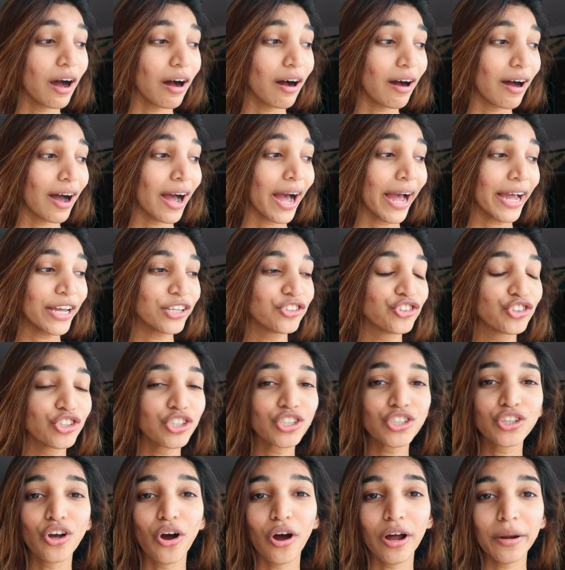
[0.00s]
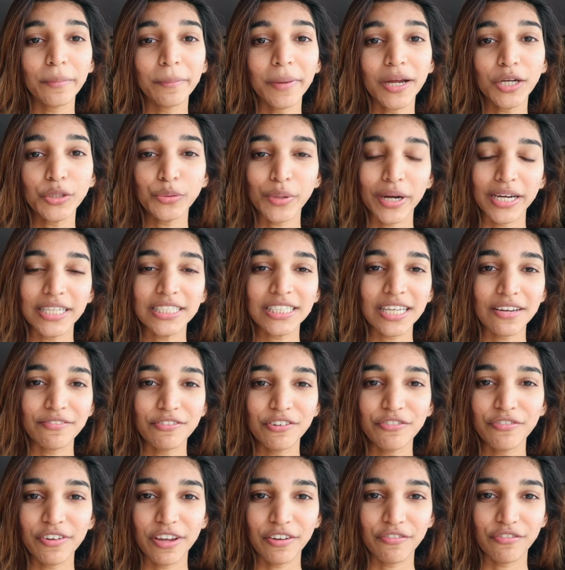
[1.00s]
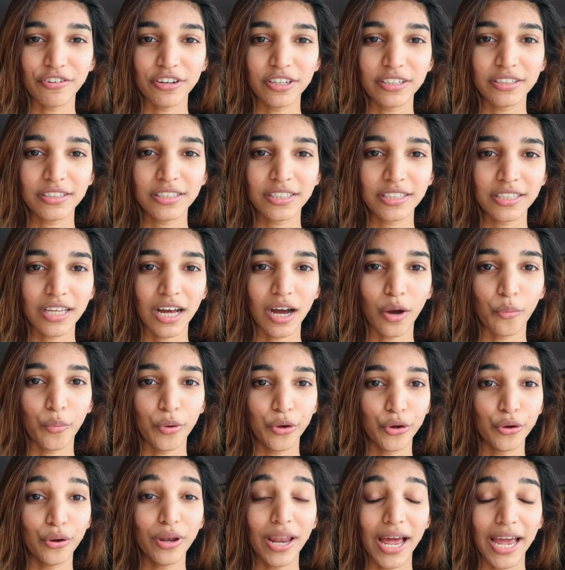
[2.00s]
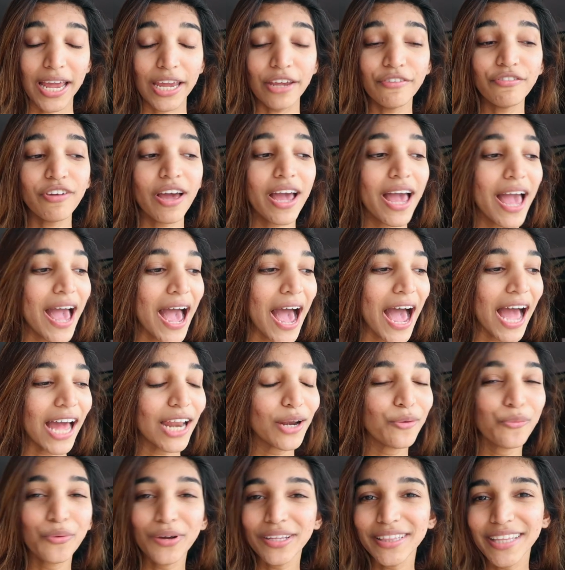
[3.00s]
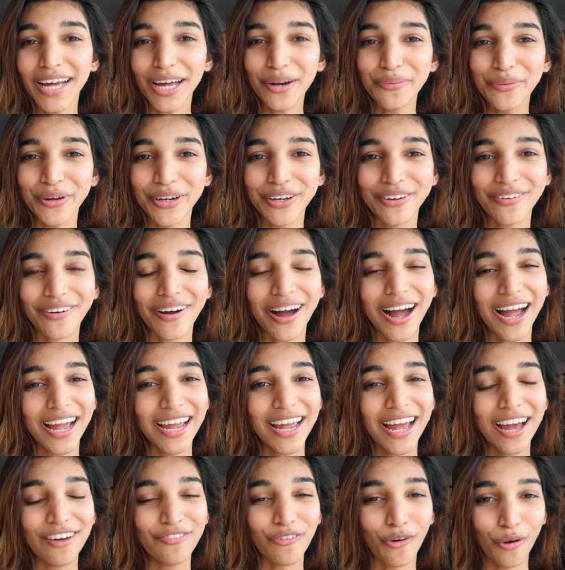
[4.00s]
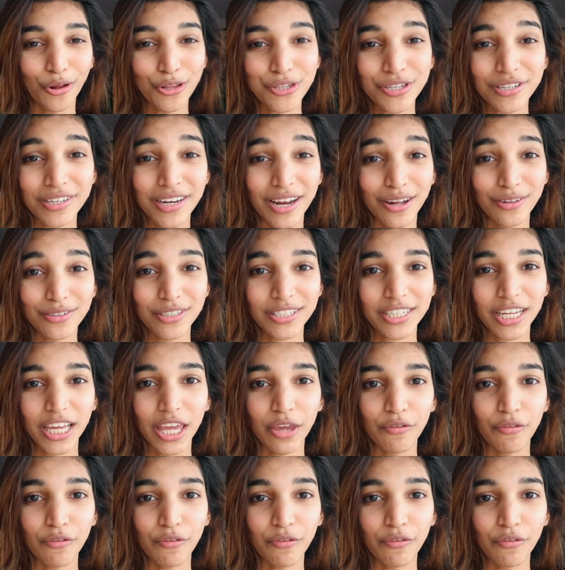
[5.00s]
I just got my 27 favorites video live, and with that video, I have also announced a